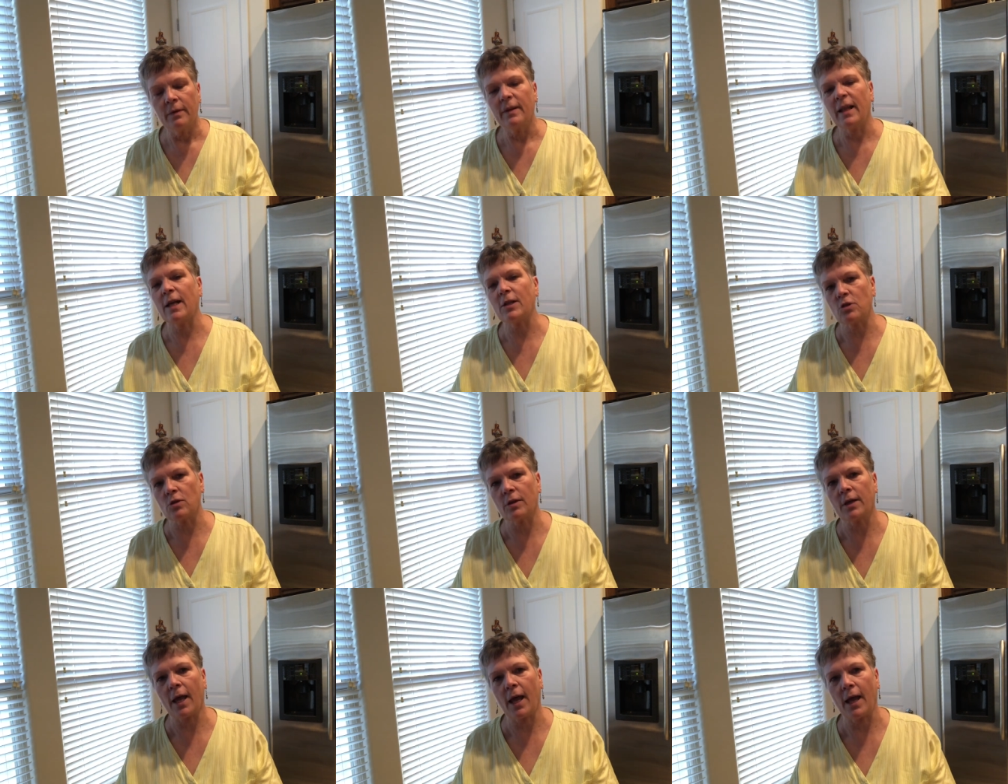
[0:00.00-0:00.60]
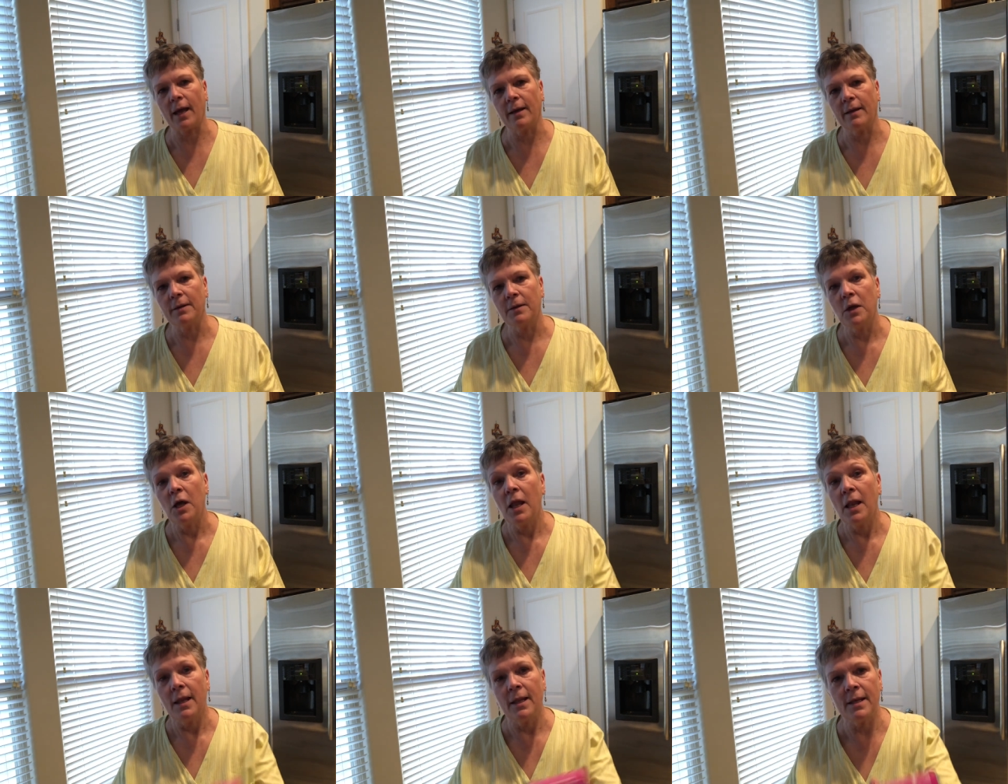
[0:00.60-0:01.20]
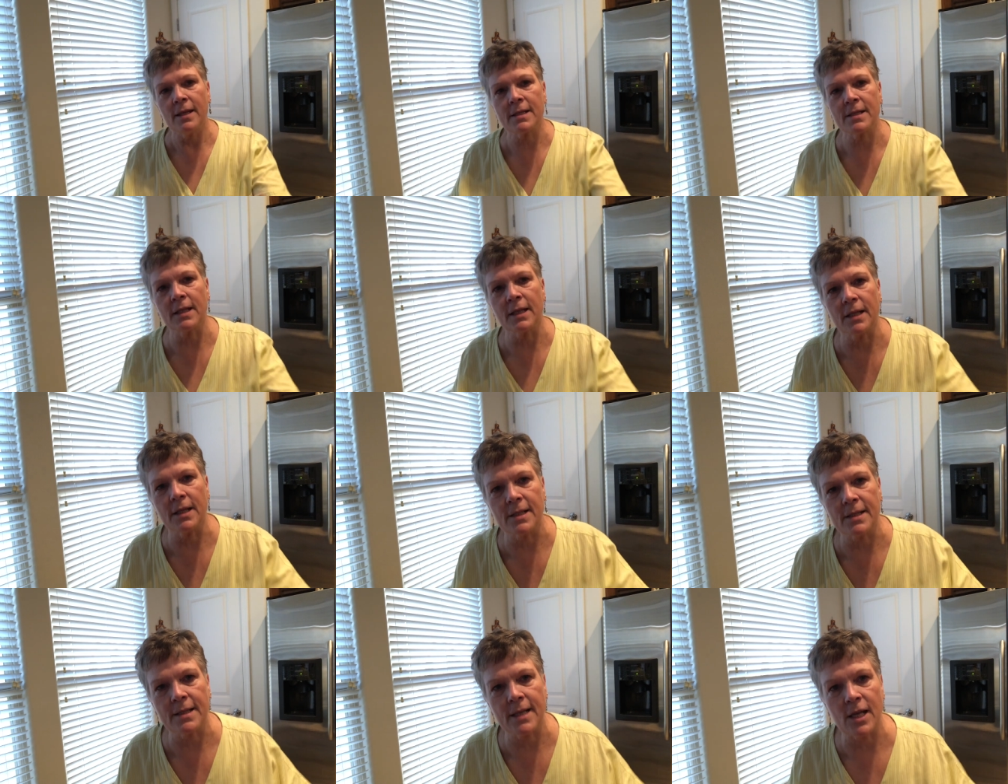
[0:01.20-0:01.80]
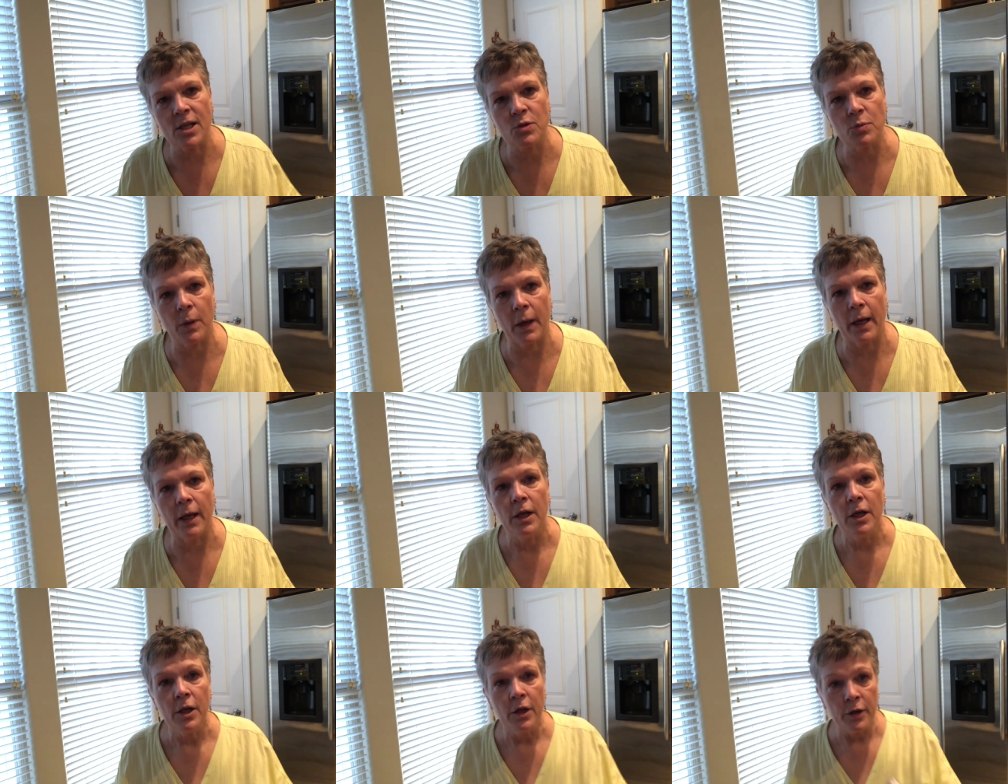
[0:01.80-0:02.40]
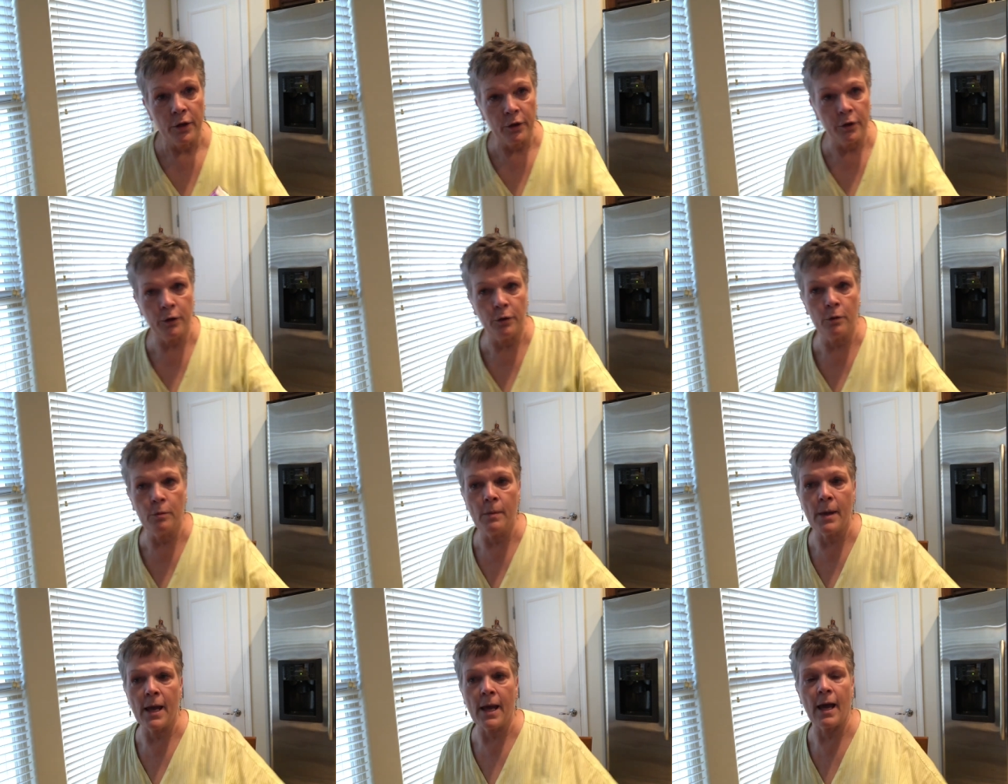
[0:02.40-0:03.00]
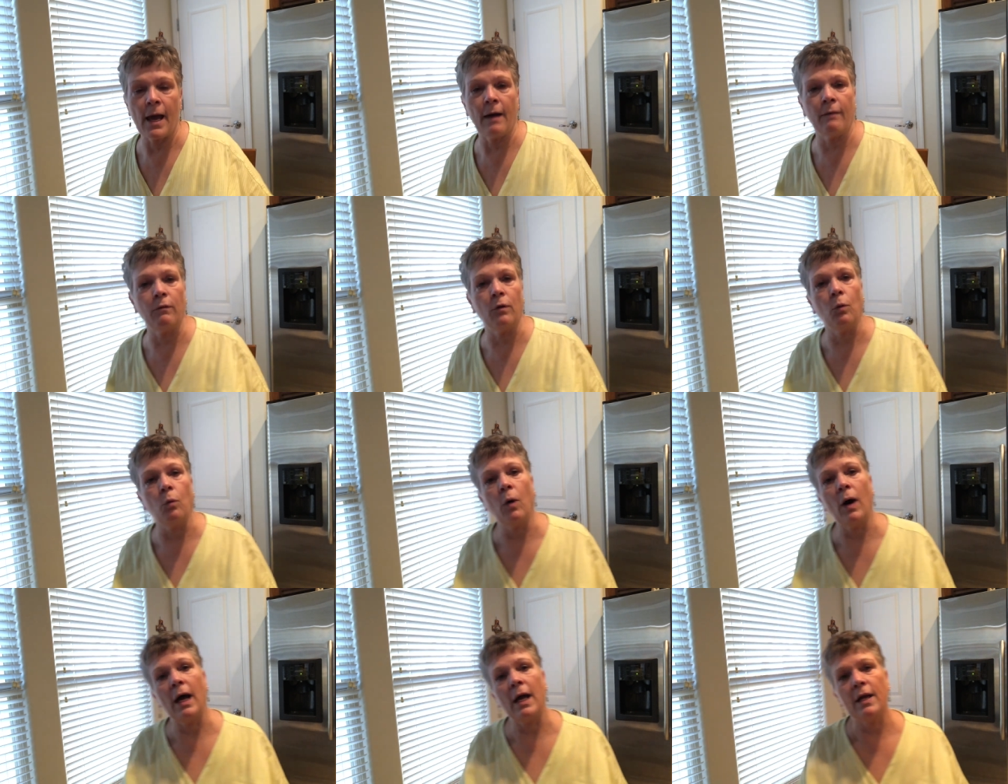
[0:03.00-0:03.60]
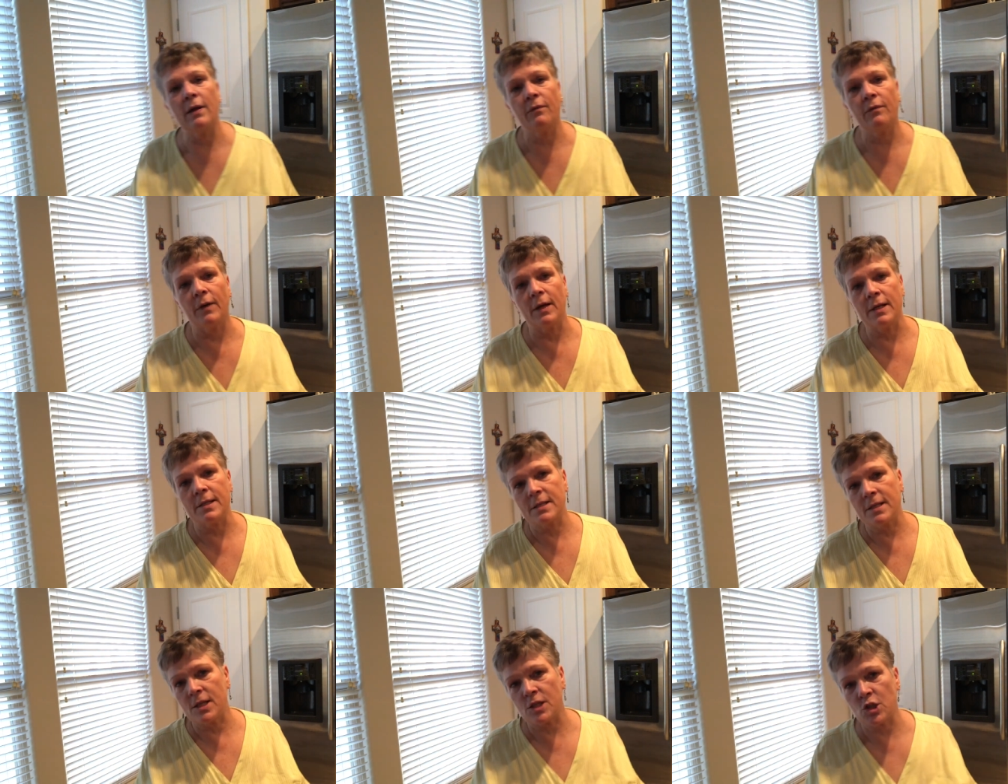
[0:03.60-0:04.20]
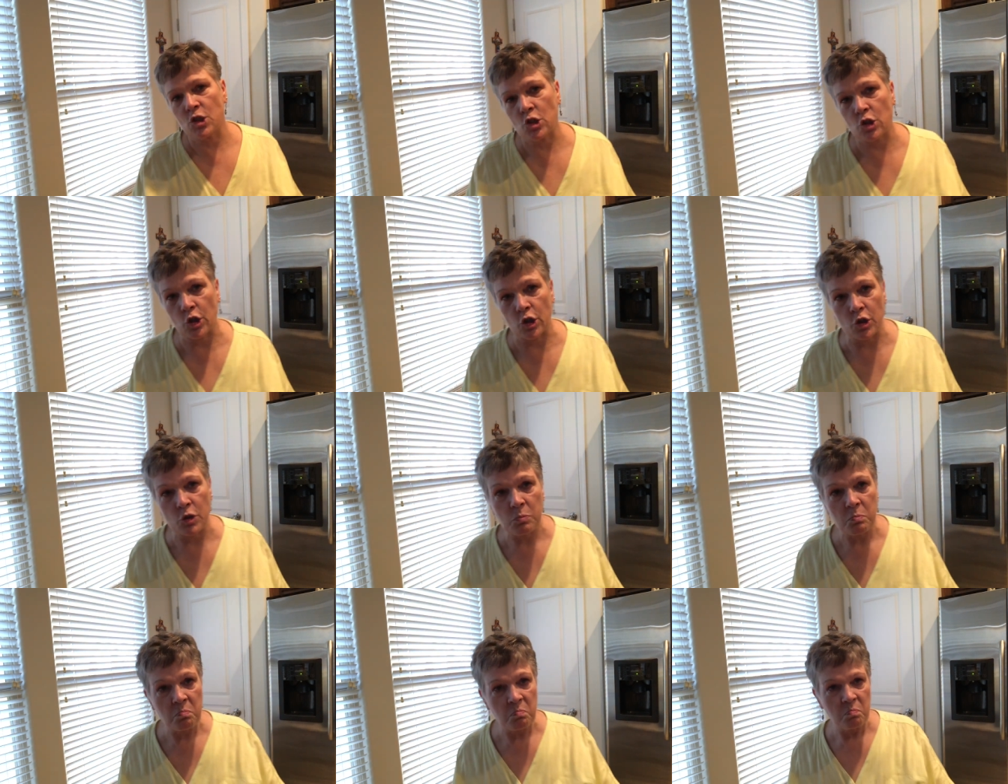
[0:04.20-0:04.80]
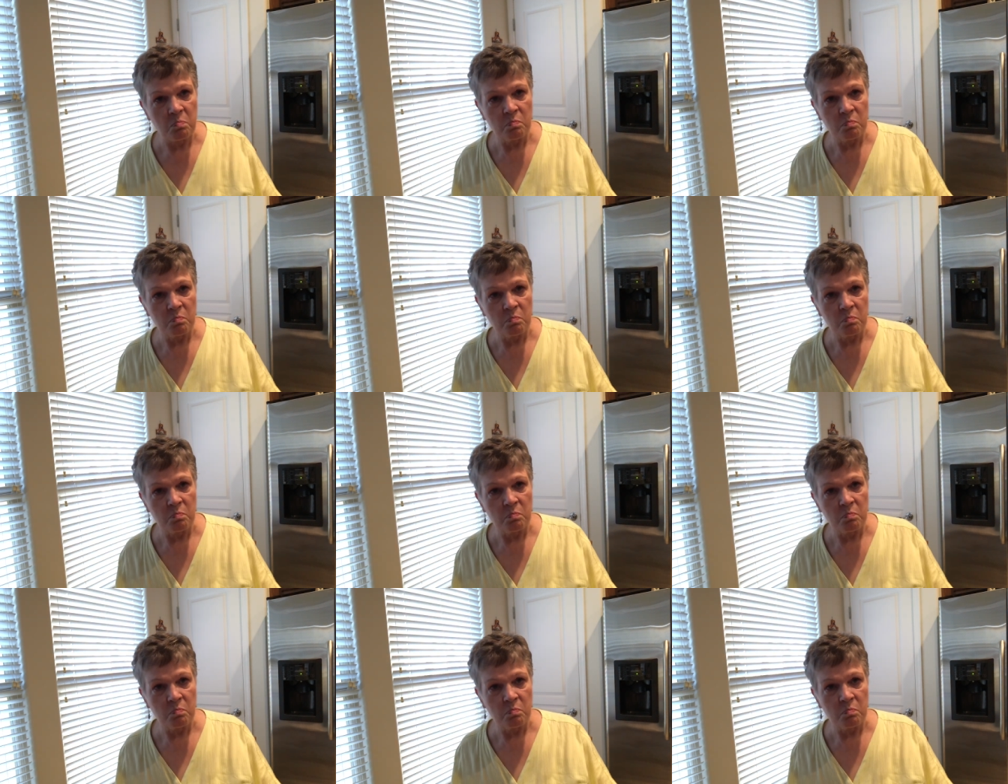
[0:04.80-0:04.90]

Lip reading: That's okay. Listen, because guess what? You may have a wife, a sister,